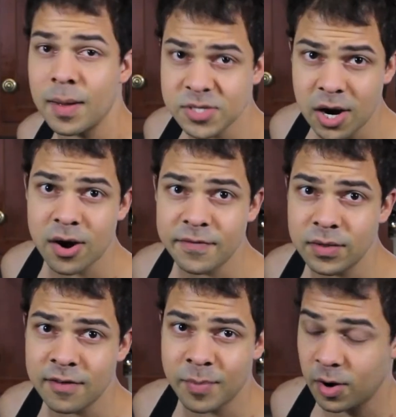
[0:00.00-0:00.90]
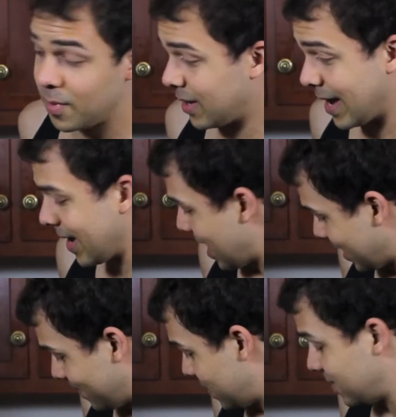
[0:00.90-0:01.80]
I'm sorry if you love buttermilk.
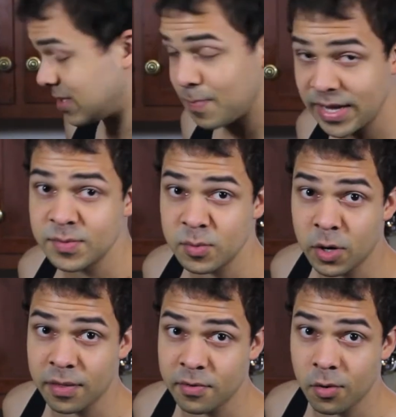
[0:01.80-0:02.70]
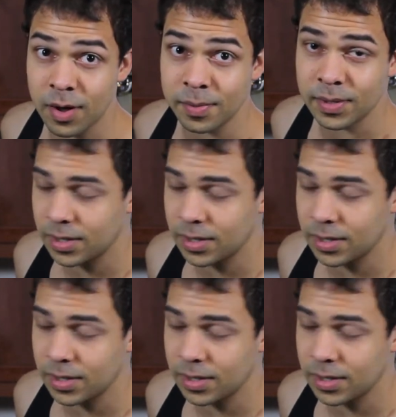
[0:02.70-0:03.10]
This makes me want to throw up,